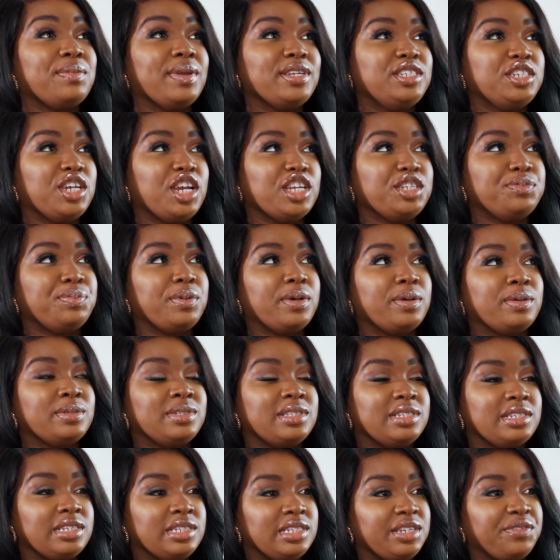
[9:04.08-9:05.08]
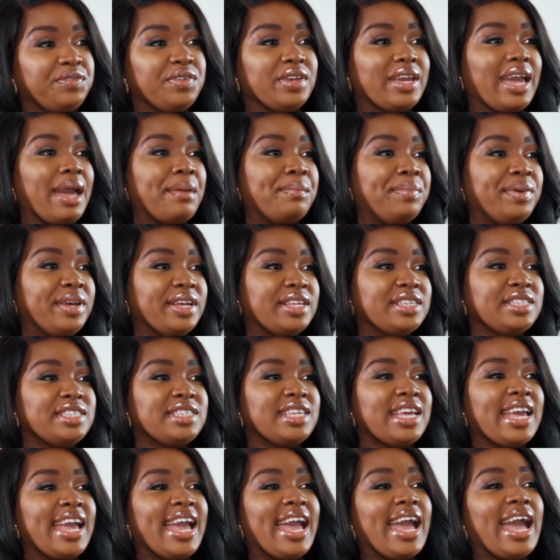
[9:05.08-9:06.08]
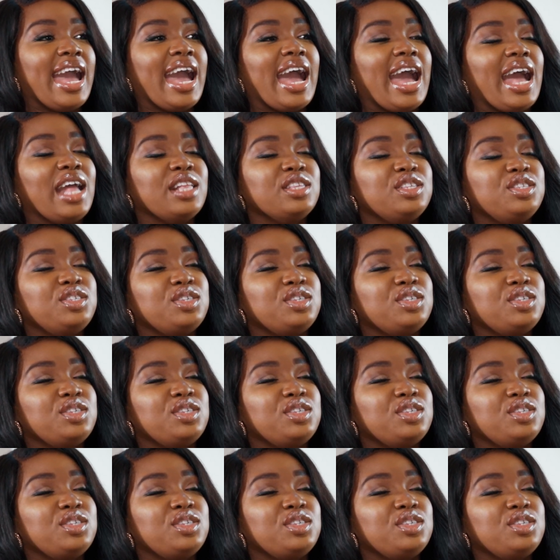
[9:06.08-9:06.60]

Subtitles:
to my church, but was on a different campus. And